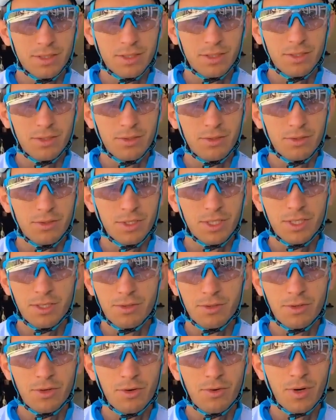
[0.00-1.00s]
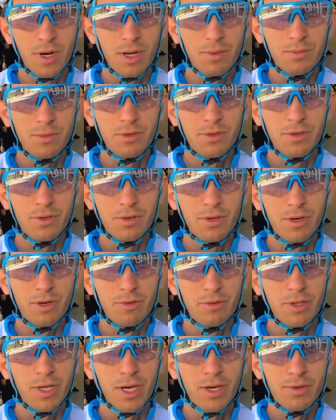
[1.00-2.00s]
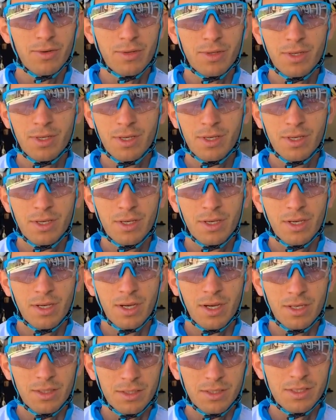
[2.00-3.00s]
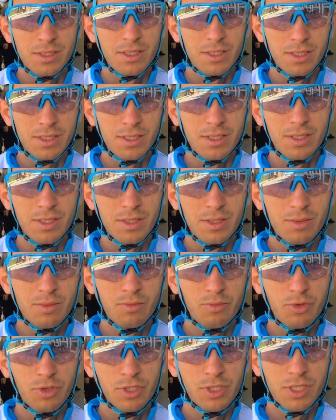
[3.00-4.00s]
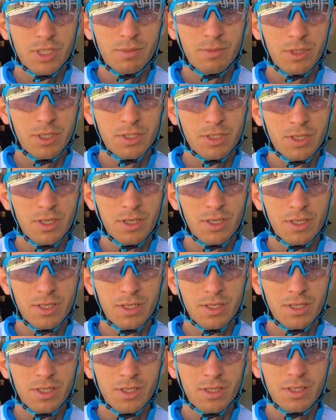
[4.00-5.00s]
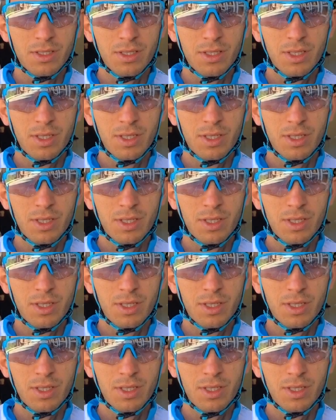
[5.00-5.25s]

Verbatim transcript: You either go up or go down, and it's a pretty special uh,